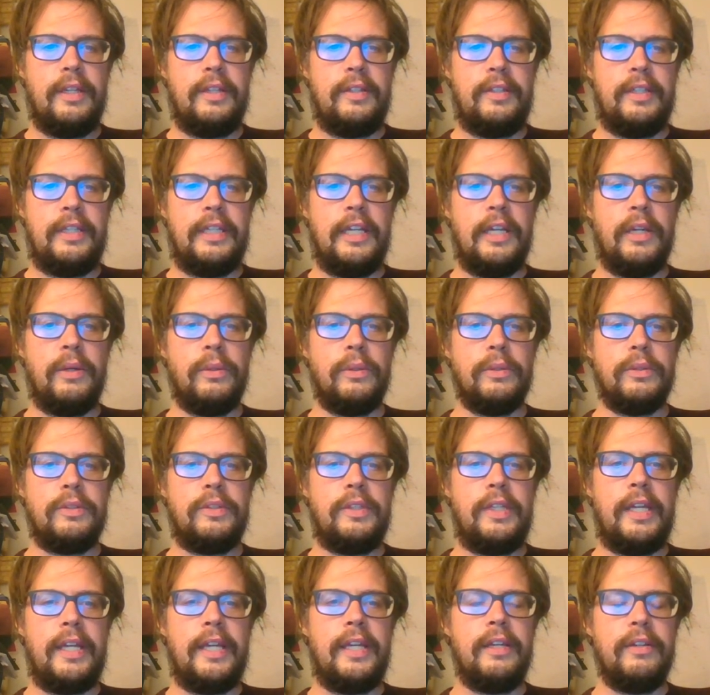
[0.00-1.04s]
t equals
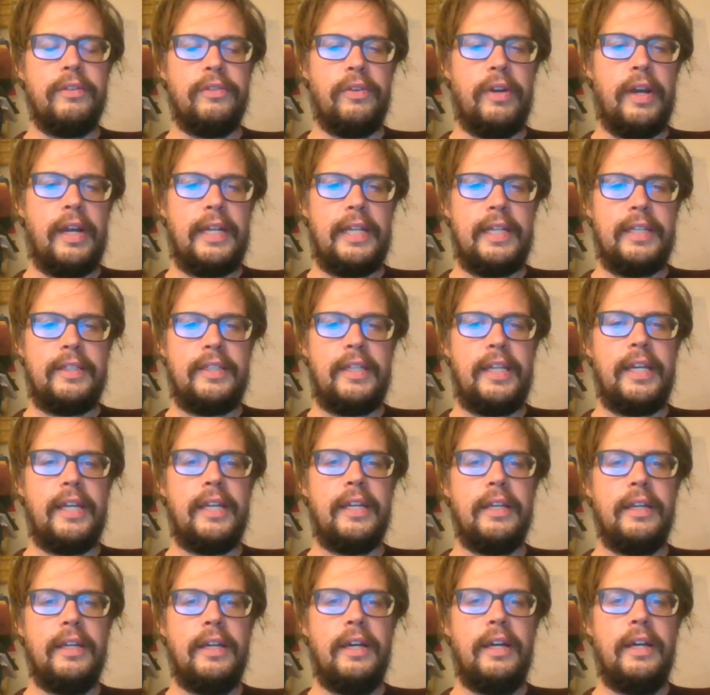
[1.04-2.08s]
t for any
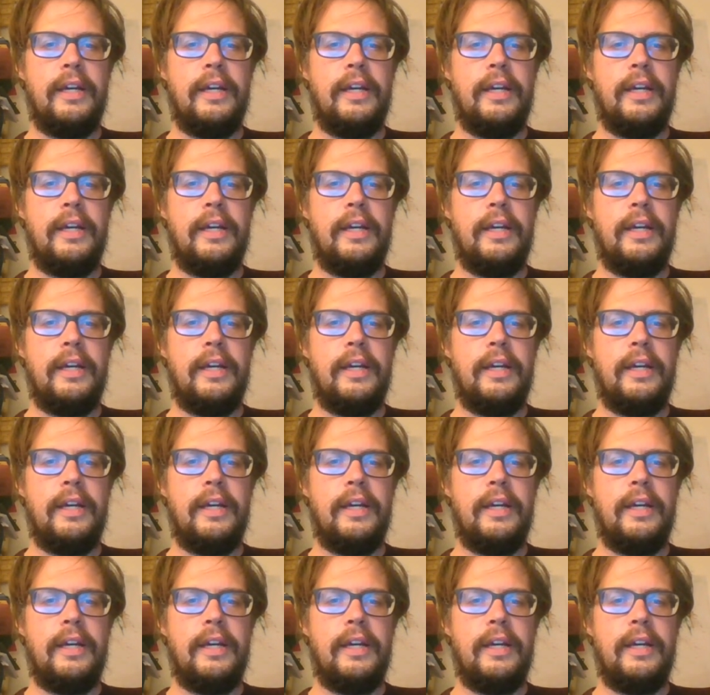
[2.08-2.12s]
t,